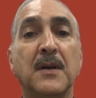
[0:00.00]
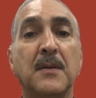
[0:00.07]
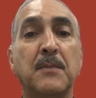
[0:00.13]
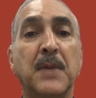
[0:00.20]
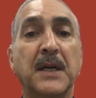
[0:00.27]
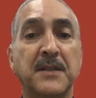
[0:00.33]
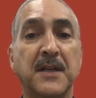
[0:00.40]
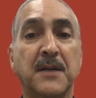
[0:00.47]

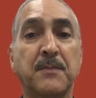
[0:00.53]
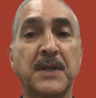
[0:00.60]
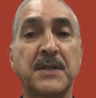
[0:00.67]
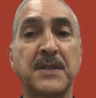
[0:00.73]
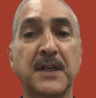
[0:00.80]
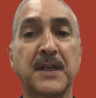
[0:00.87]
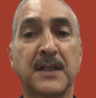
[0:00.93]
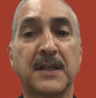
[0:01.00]
Backyard
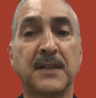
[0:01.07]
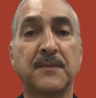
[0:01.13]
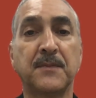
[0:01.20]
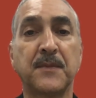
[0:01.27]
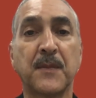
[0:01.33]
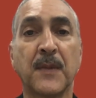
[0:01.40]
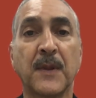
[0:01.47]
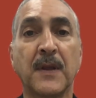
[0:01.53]
Pachanga,
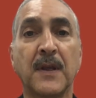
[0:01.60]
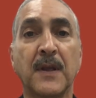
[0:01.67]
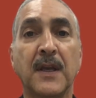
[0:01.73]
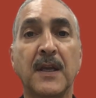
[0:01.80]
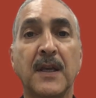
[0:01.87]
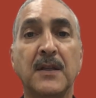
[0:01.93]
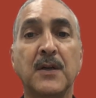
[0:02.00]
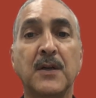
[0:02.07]

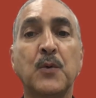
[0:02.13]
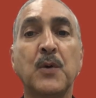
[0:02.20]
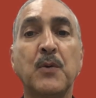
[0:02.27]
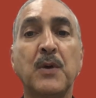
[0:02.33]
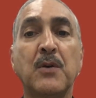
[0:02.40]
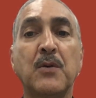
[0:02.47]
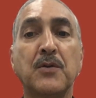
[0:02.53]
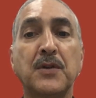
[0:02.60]
and we
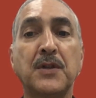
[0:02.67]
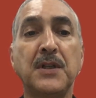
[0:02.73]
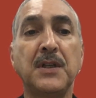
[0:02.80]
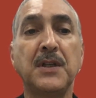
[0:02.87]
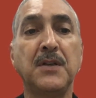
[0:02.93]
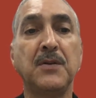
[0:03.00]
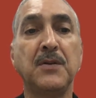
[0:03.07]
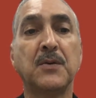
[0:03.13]
will
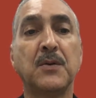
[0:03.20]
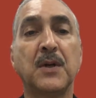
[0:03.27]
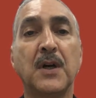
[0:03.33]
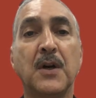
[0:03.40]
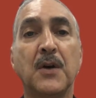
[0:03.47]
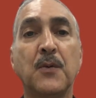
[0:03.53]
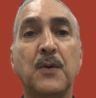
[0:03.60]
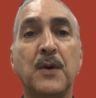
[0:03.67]
continue
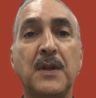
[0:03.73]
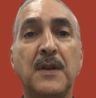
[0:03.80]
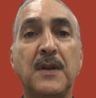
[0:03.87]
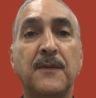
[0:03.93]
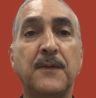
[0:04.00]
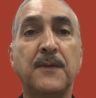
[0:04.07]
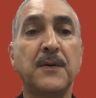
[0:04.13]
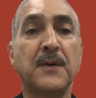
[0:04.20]
with the
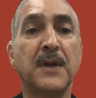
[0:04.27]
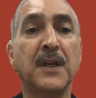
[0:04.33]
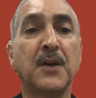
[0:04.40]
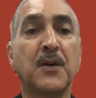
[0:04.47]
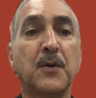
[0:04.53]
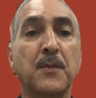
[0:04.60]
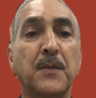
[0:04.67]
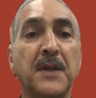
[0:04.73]
food and
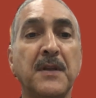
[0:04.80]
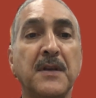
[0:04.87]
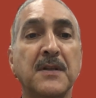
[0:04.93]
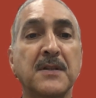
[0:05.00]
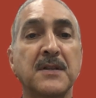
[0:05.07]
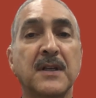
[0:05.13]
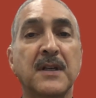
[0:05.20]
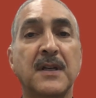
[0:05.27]

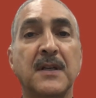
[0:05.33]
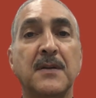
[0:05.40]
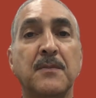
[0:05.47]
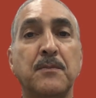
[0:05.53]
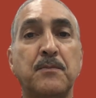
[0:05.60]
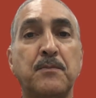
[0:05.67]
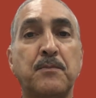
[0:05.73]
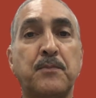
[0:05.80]
comidas
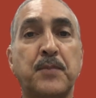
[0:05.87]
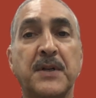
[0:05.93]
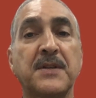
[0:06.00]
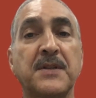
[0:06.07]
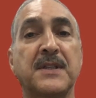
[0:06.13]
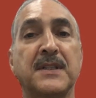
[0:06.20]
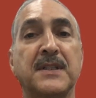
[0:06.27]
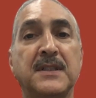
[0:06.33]

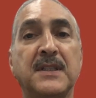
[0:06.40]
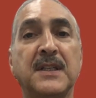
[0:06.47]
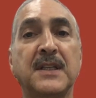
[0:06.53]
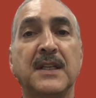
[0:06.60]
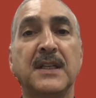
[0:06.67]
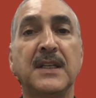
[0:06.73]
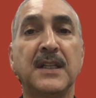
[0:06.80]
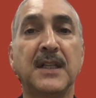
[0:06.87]
present
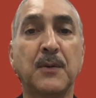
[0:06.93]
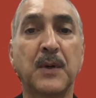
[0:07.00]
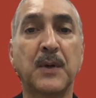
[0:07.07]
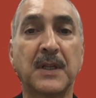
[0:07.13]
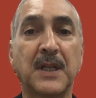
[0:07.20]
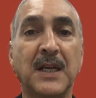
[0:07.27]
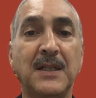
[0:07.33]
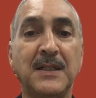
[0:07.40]
in our
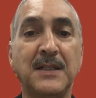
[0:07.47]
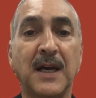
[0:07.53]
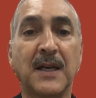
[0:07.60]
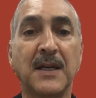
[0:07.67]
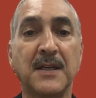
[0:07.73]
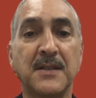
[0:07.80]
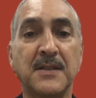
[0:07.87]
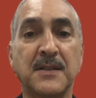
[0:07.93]
daily
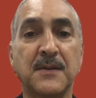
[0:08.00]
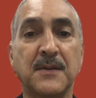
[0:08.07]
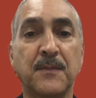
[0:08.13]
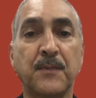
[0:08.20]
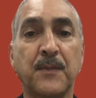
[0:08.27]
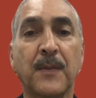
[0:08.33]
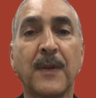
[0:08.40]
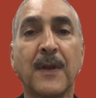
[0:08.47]
diets.
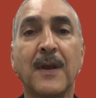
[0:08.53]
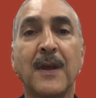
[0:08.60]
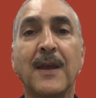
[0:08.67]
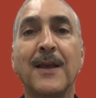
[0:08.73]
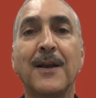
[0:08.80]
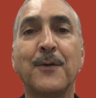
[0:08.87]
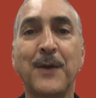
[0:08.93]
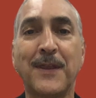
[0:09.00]

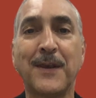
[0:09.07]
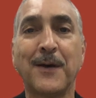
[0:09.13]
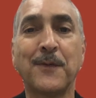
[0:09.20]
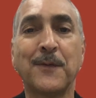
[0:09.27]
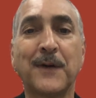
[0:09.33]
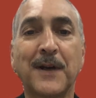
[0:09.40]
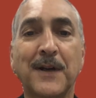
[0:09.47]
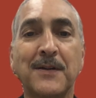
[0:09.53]
Without
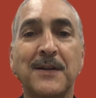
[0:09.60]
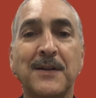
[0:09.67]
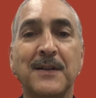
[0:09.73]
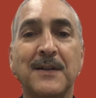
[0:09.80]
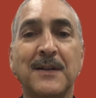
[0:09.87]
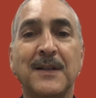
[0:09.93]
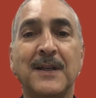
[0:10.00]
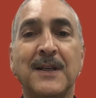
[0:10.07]
further,
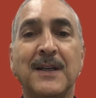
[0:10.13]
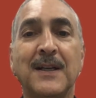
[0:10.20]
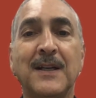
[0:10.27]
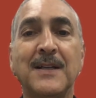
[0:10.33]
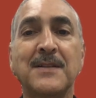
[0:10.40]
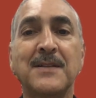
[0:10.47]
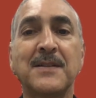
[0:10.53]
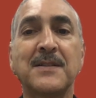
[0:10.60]

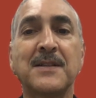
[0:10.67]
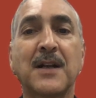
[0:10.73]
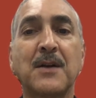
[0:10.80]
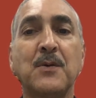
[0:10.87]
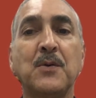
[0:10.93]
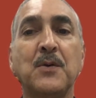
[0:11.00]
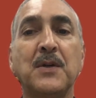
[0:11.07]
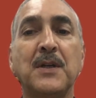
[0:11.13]
let's start
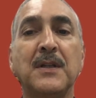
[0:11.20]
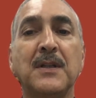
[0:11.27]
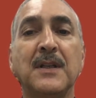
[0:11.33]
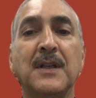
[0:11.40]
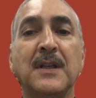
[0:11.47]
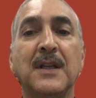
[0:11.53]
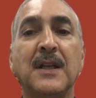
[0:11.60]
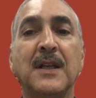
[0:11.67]
looking
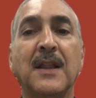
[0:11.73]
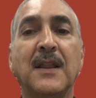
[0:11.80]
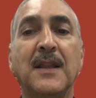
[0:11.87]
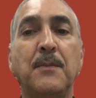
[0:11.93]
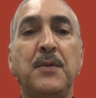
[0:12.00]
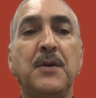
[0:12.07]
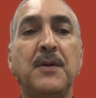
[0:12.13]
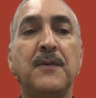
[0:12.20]
at the
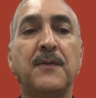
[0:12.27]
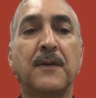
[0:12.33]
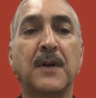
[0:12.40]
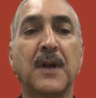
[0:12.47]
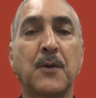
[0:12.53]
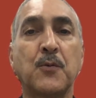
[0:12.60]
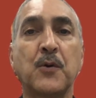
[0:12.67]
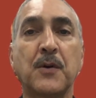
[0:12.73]
beautiful
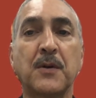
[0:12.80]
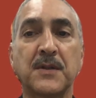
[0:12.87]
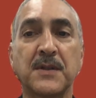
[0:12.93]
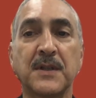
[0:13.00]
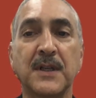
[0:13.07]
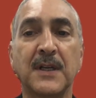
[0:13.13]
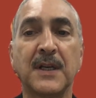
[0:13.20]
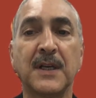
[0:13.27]
artworks
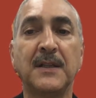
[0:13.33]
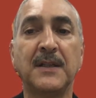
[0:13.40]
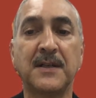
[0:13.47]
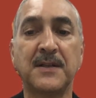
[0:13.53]
and their